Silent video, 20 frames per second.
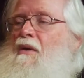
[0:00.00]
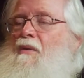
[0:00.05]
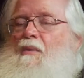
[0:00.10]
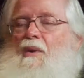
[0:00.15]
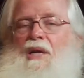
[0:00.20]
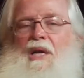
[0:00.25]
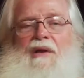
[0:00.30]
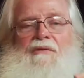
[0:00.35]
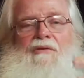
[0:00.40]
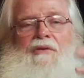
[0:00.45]

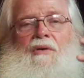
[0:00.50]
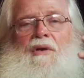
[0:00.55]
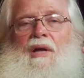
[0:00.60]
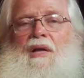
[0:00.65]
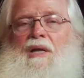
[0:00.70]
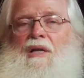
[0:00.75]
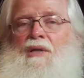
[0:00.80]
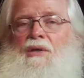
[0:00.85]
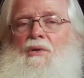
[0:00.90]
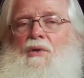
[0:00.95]
whatever,
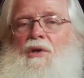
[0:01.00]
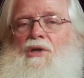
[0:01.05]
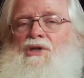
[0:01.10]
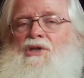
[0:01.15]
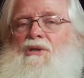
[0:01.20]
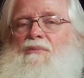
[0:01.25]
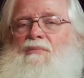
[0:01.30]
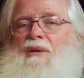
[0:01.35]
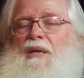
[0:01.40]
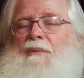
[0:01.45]
and
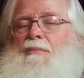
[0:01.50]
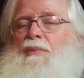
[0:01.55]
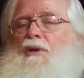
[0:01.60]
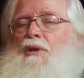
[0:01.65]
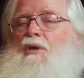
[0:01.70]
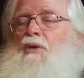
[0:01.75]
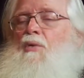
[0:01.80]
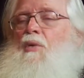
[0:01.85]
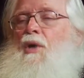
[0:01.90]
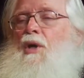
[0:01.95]
endorse the people
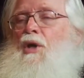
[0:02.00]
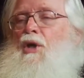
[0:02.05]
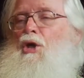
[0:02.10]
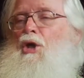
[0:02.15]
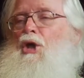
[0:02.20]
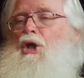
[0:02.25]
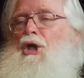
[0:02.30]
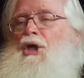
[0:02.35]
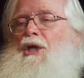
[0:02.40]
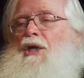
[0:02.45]
who were
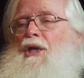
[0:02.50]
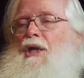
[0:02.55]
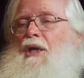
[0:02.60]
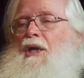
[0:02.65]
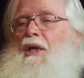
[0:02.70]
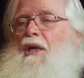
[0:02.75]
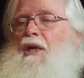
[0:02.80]
good.